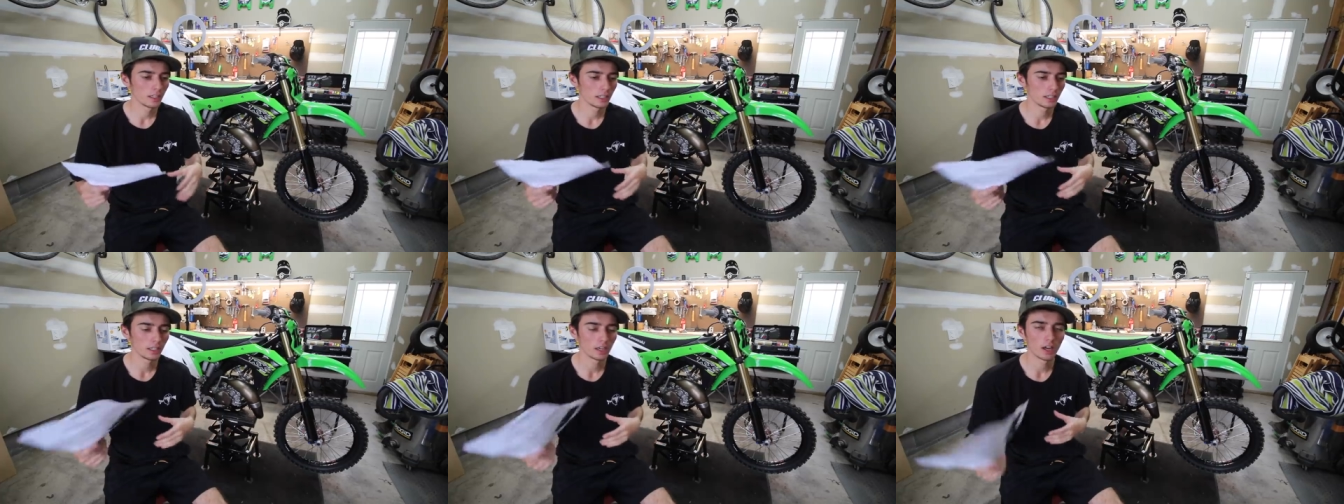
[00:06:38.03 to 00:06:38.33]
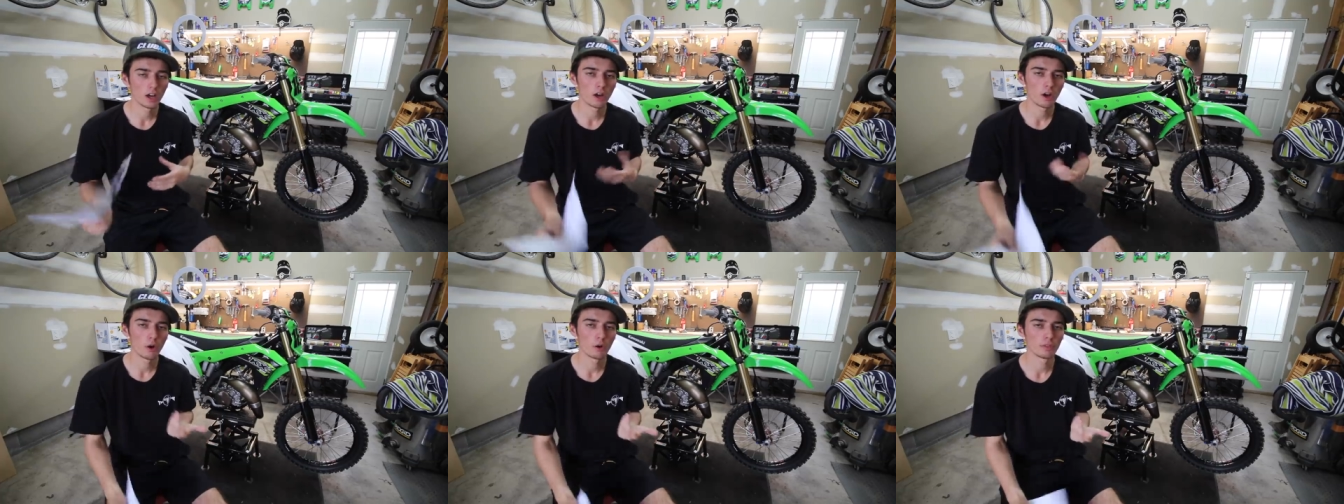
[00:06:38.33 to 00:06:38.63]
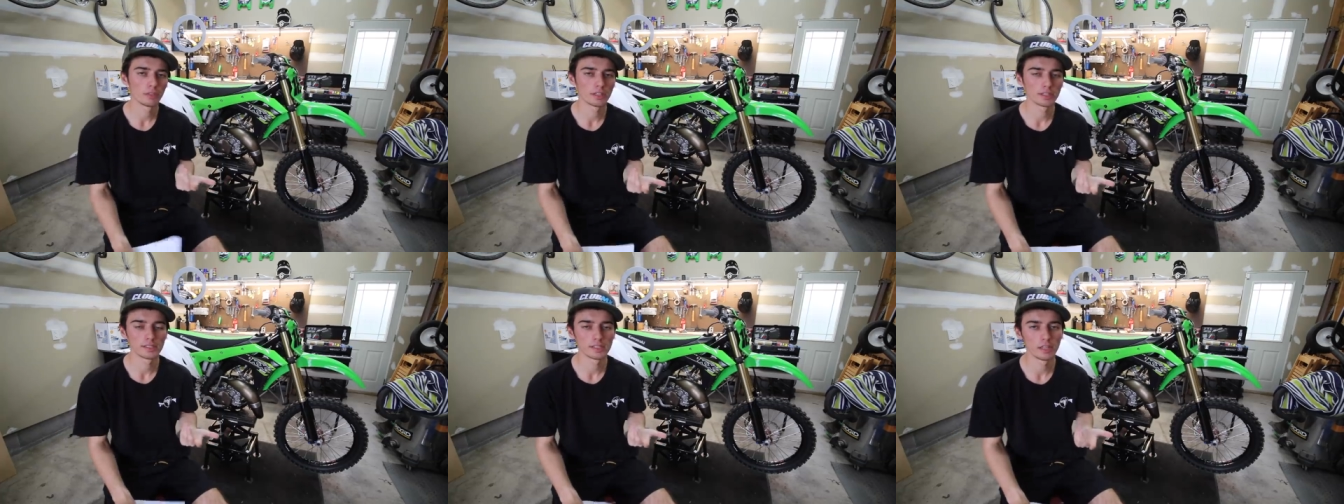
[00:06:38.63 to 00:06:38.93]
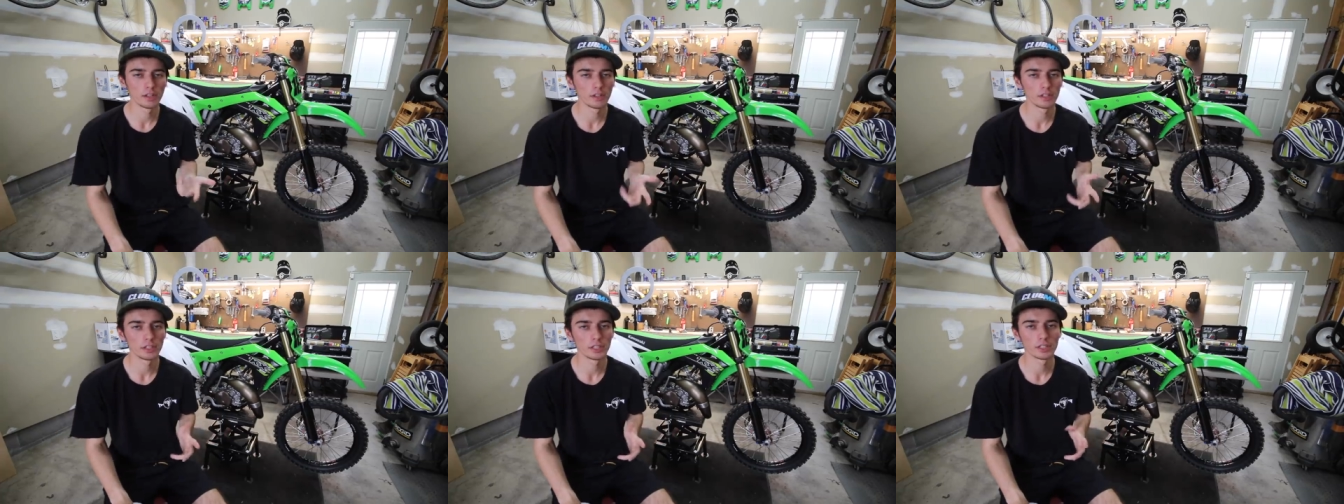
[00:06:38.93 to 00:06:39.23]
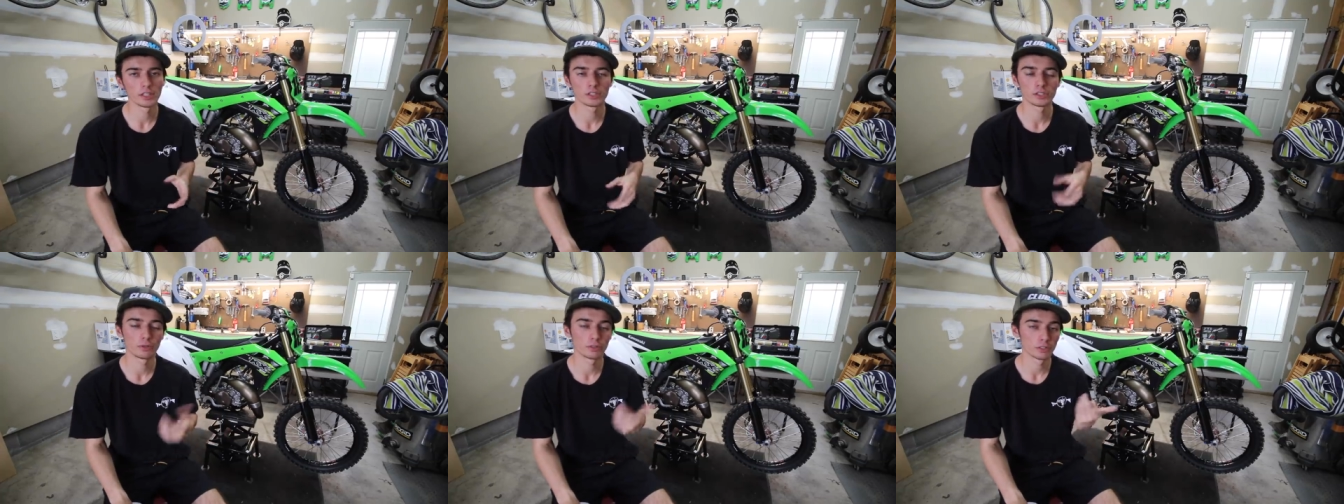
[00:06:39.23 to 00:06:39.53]
He honed the
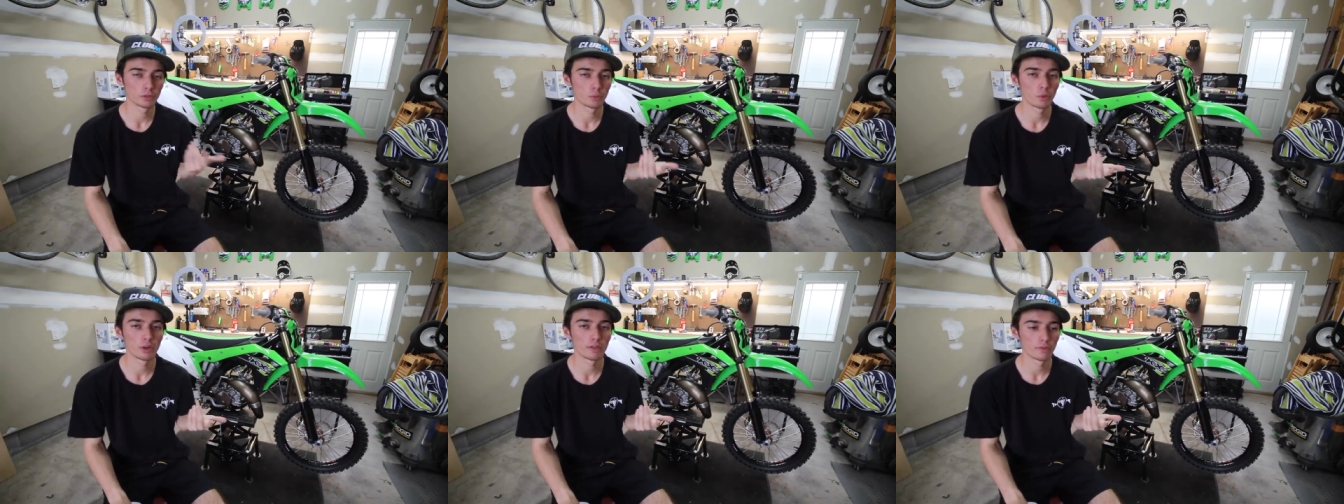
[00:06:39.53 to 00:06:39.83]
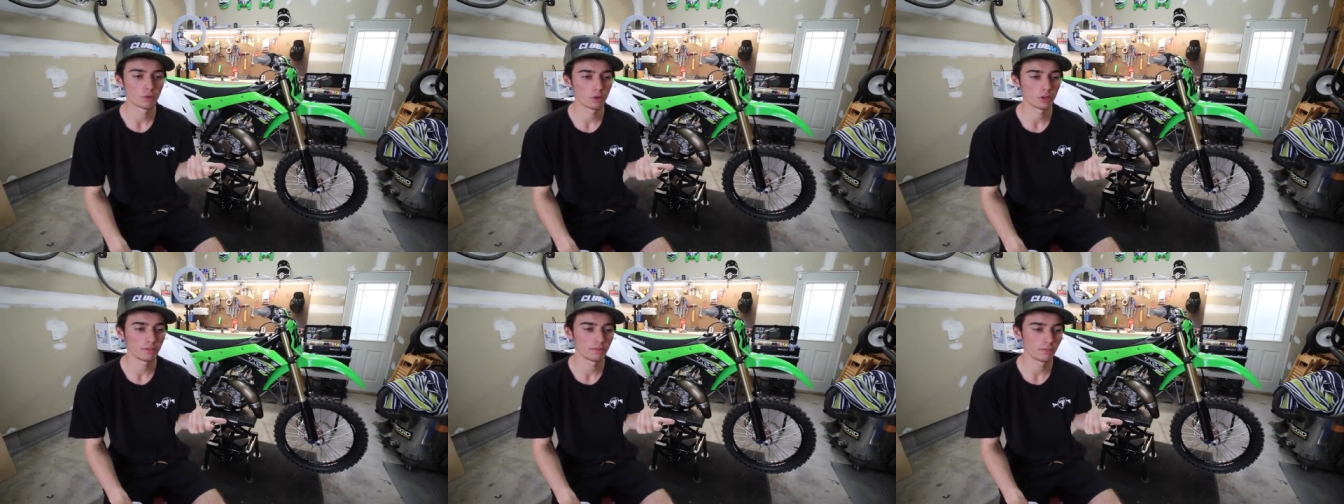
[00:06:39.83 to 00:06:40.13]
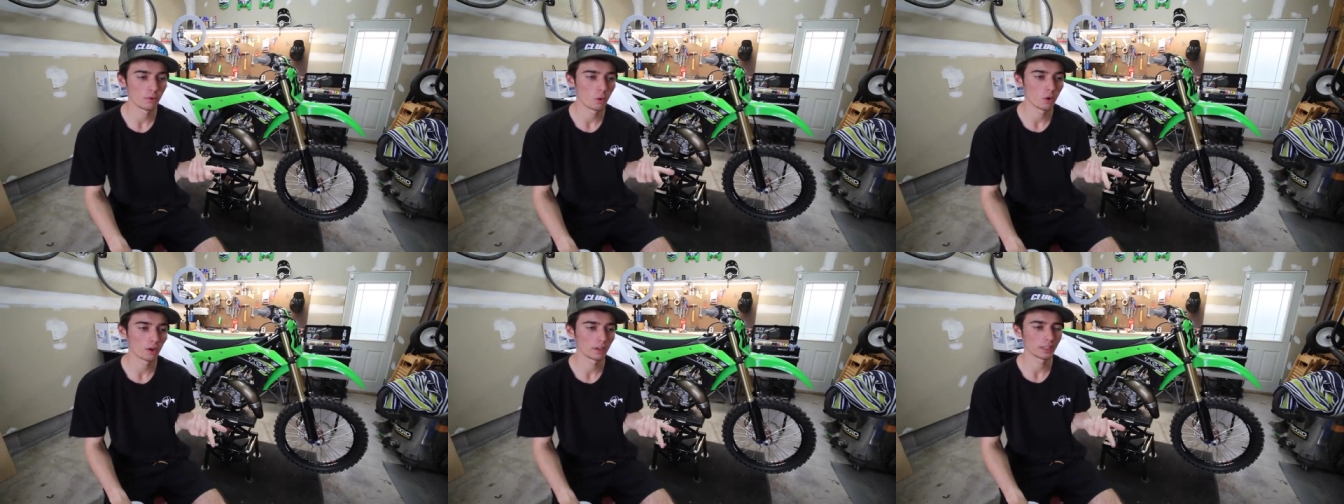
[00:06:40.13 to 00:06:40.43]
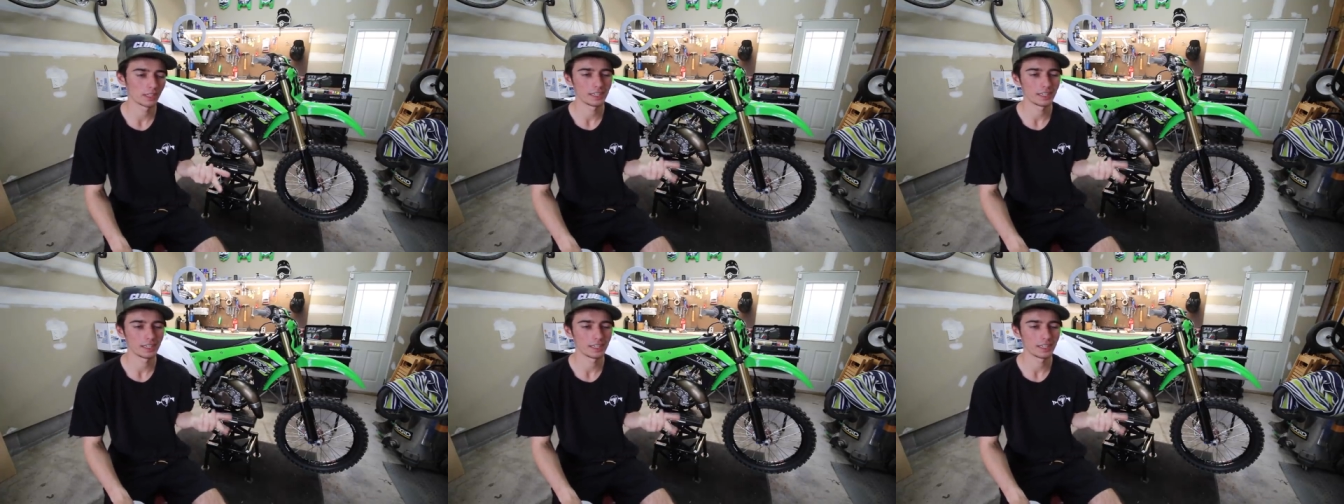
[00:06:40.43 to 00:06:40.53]
cylinder, so it's a 144,